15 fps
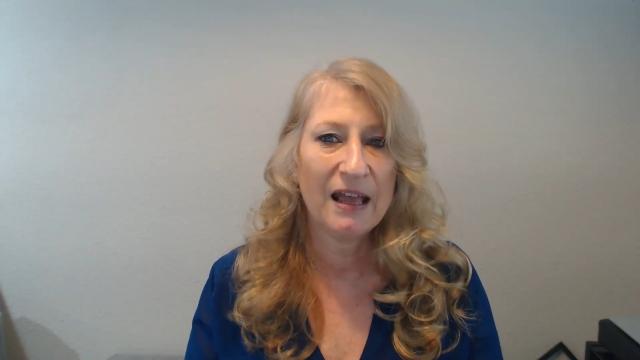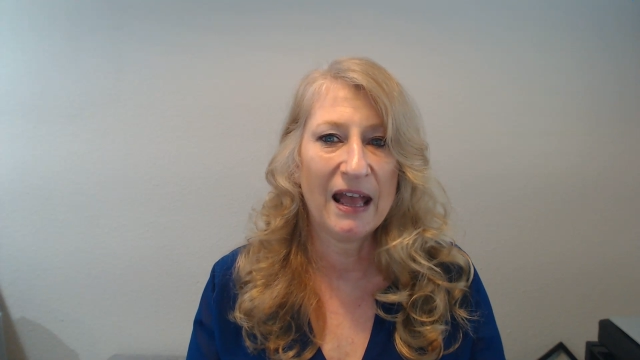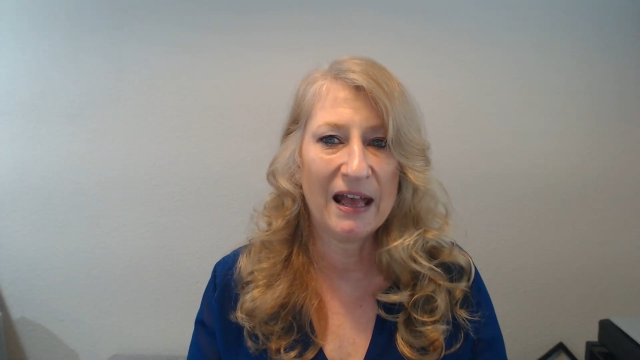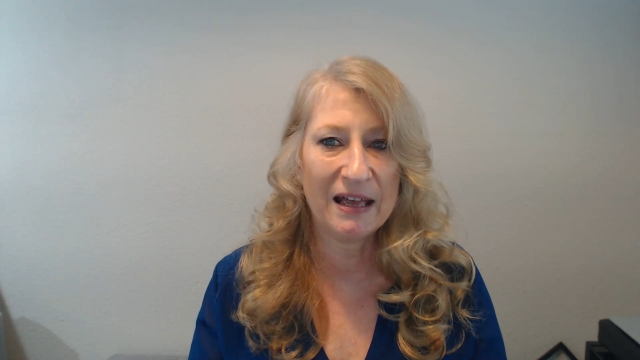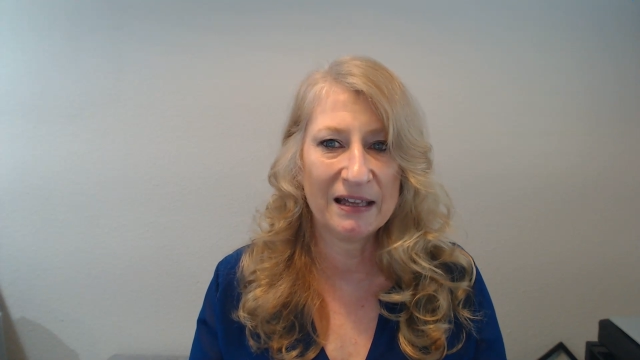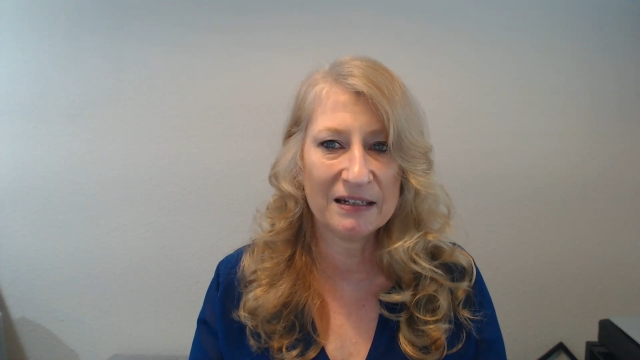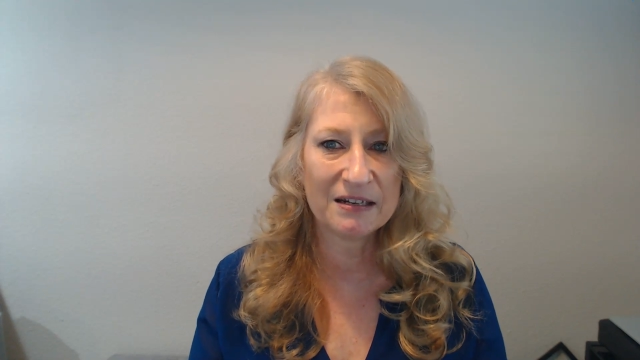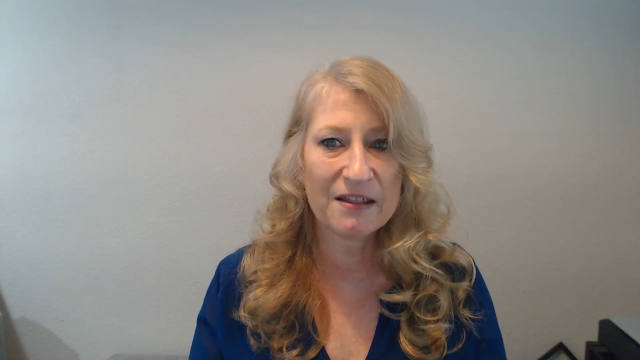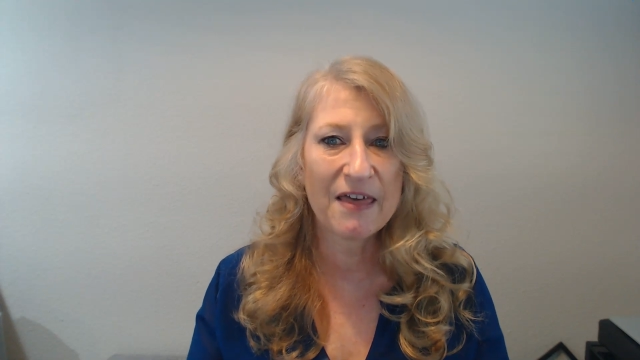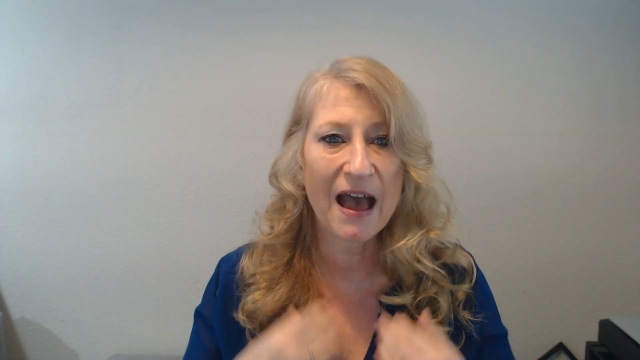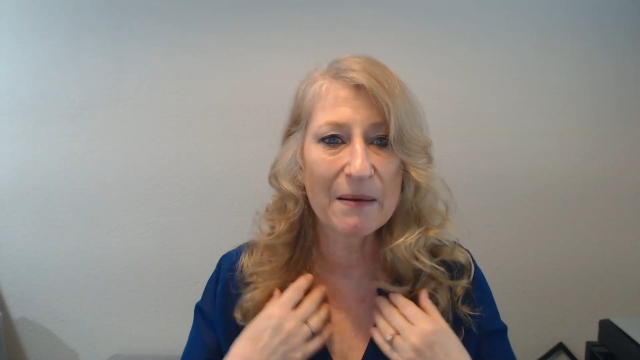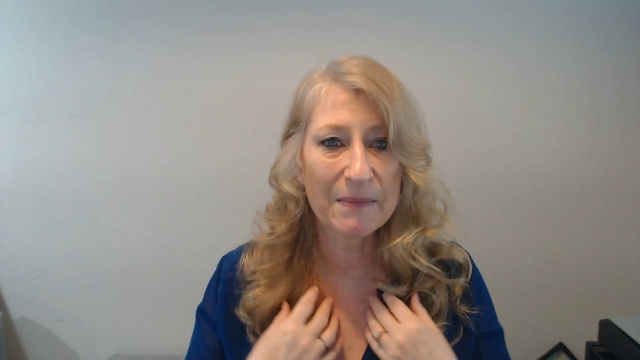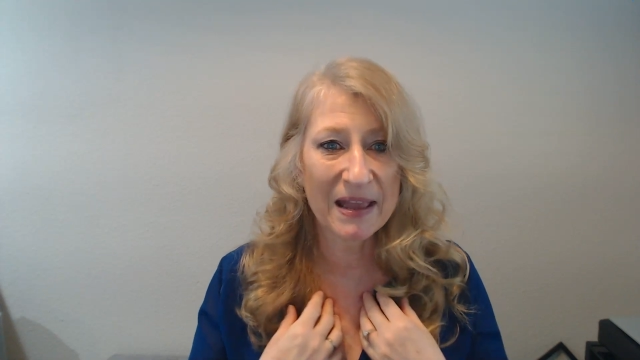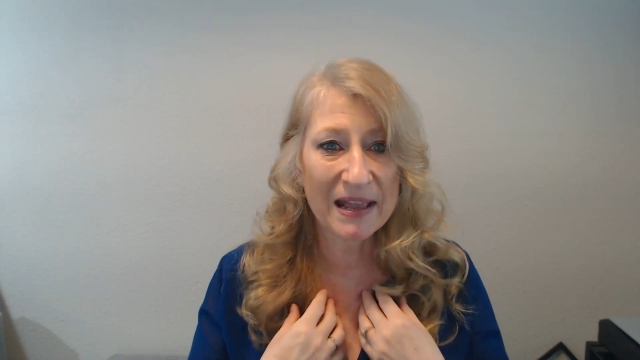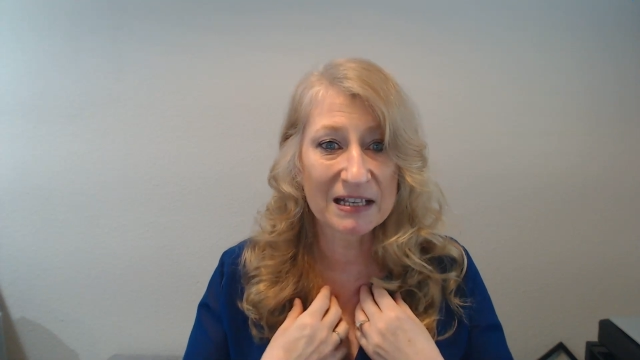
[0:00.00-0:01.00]
And
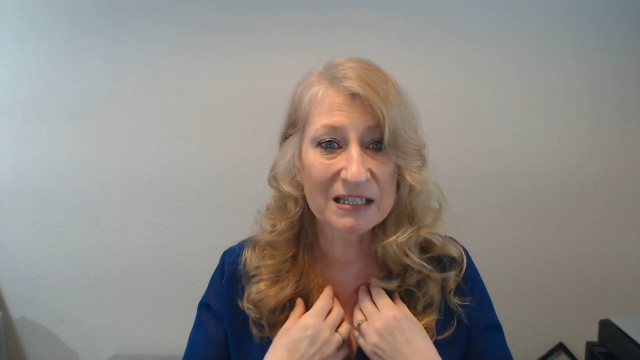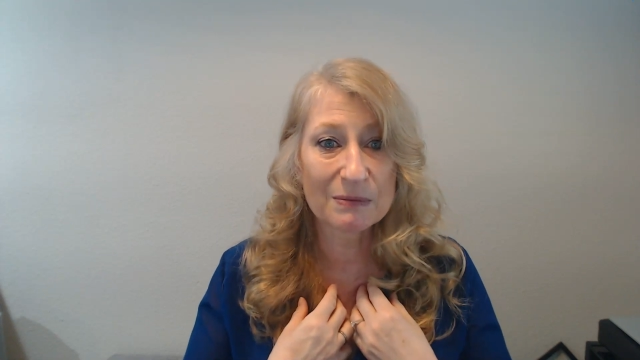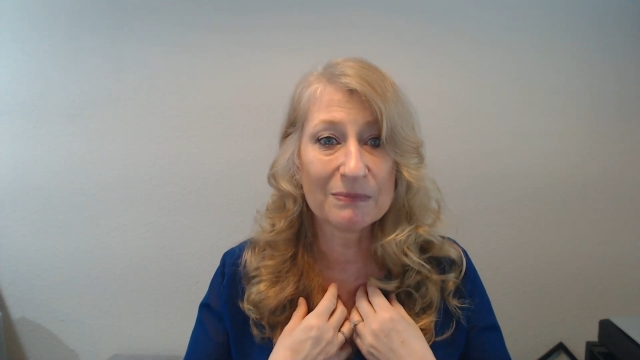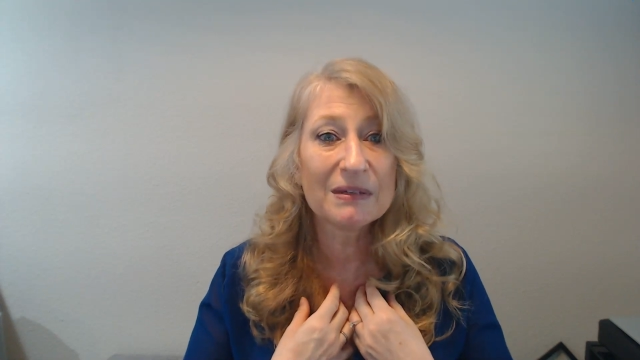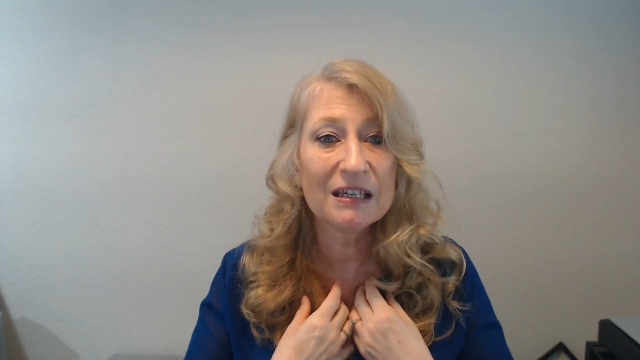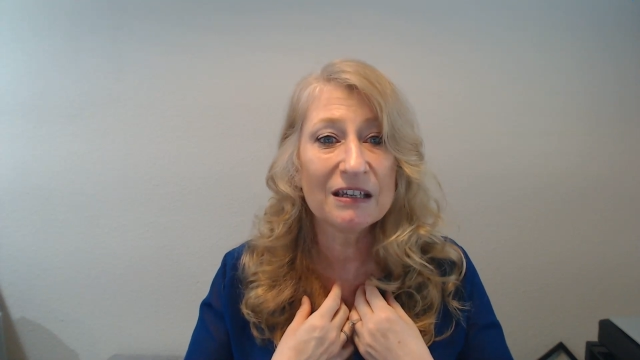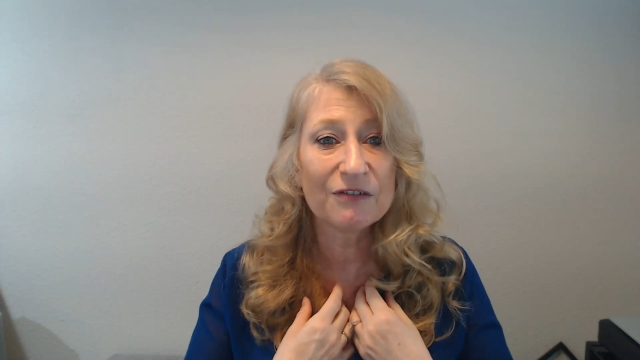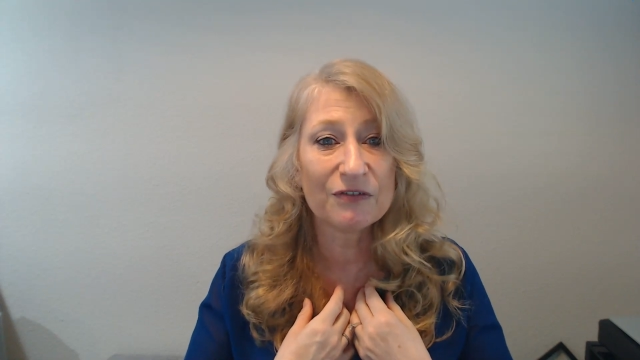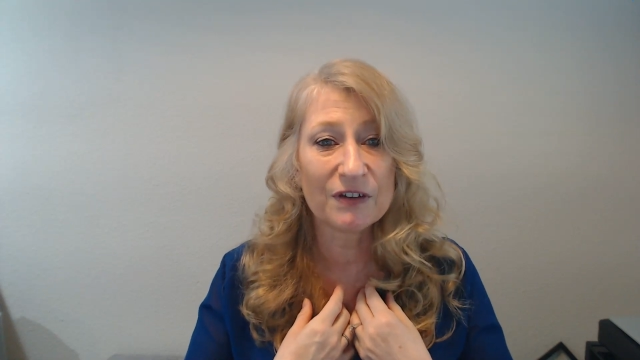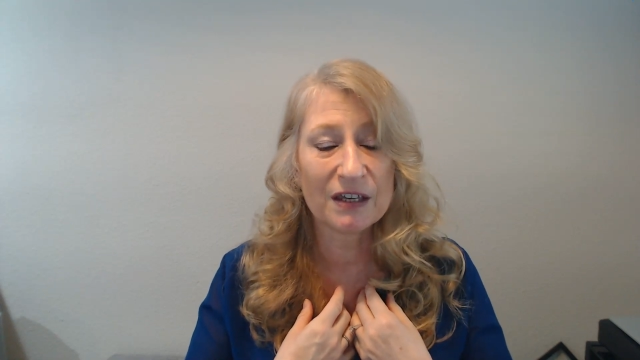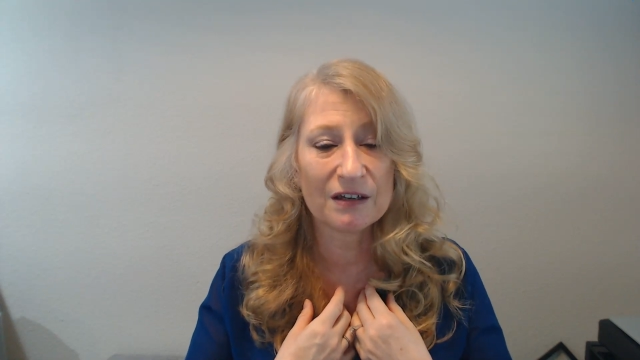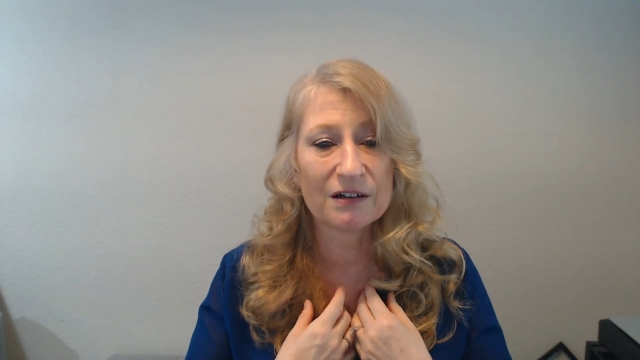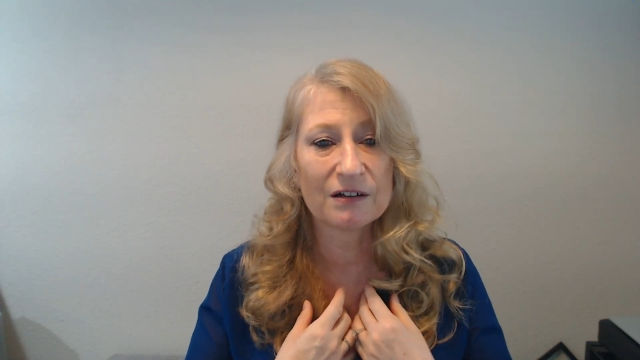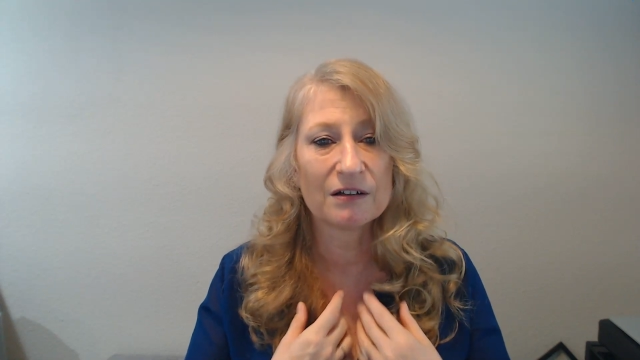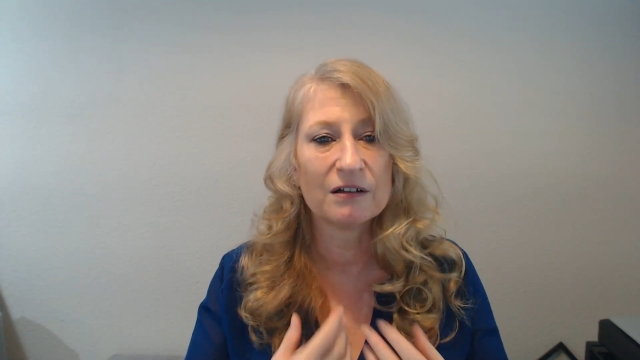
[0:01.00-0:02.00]
that makes me
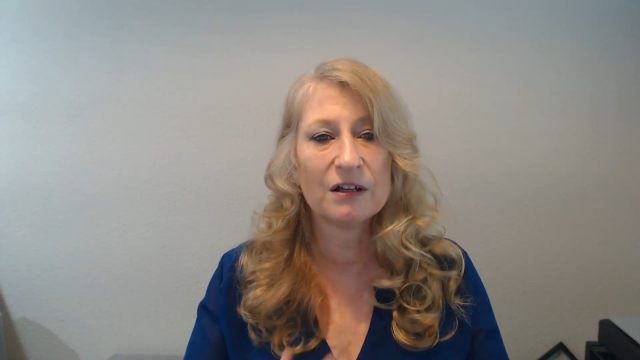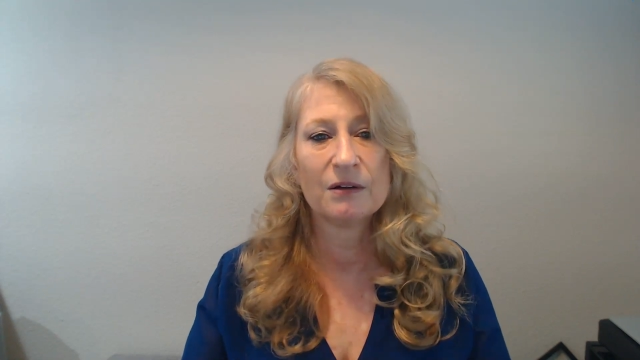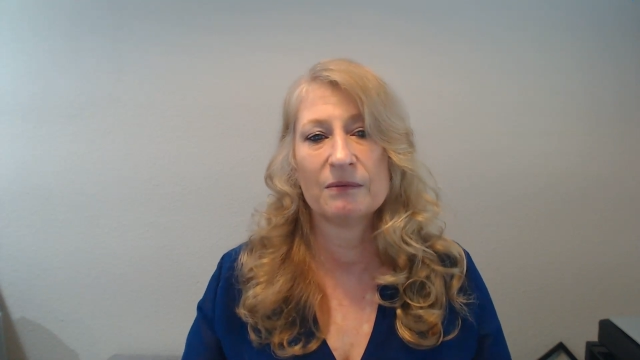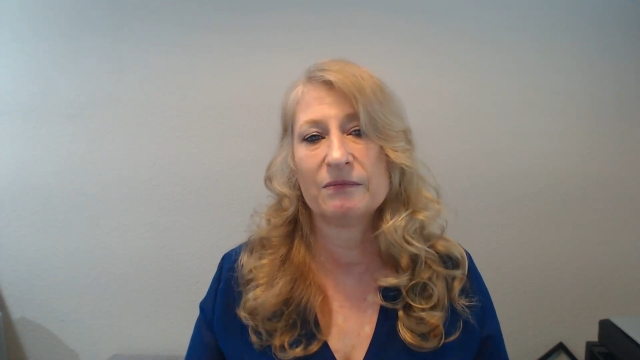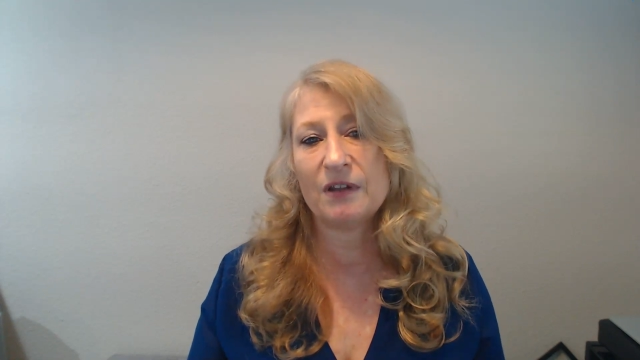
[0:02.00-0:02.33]
feel